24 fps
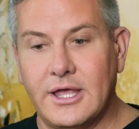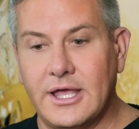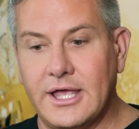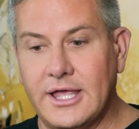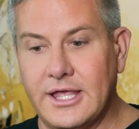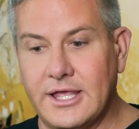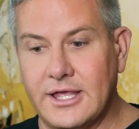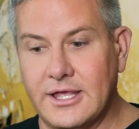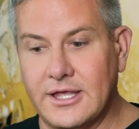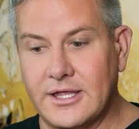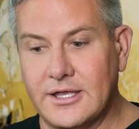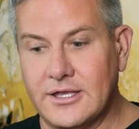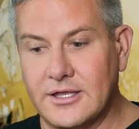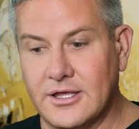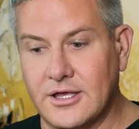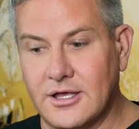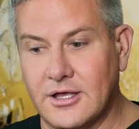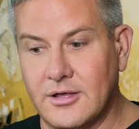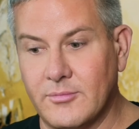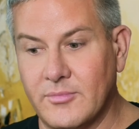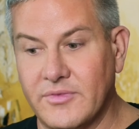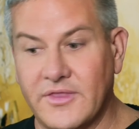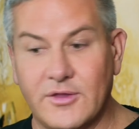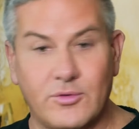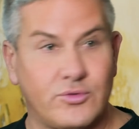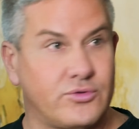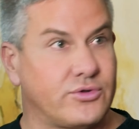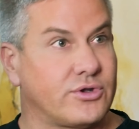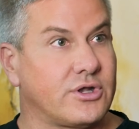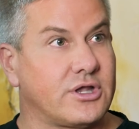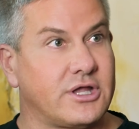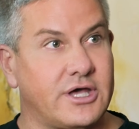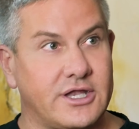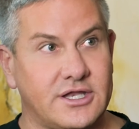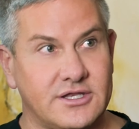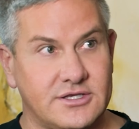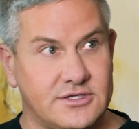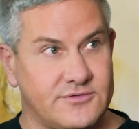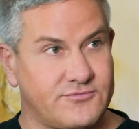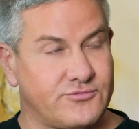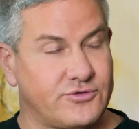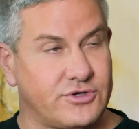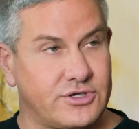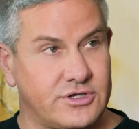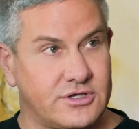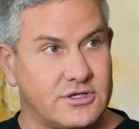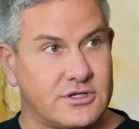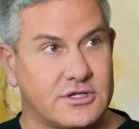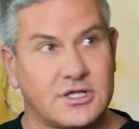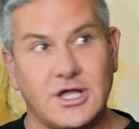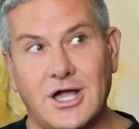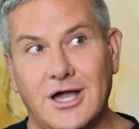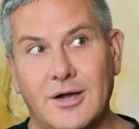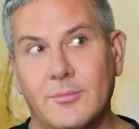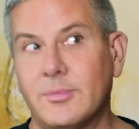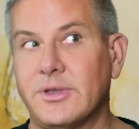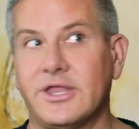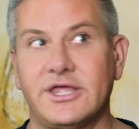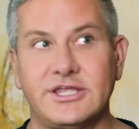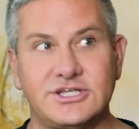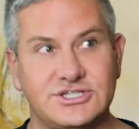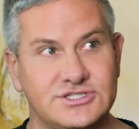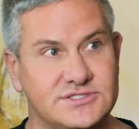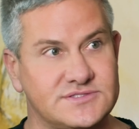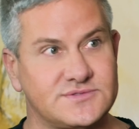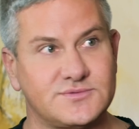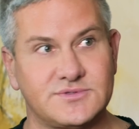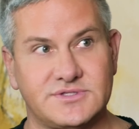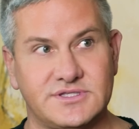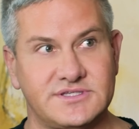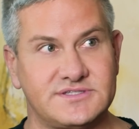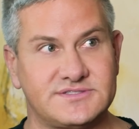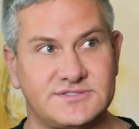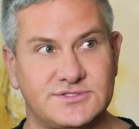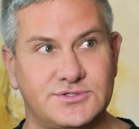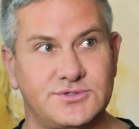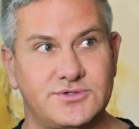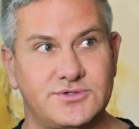And they were doing a lot of different combinations with these two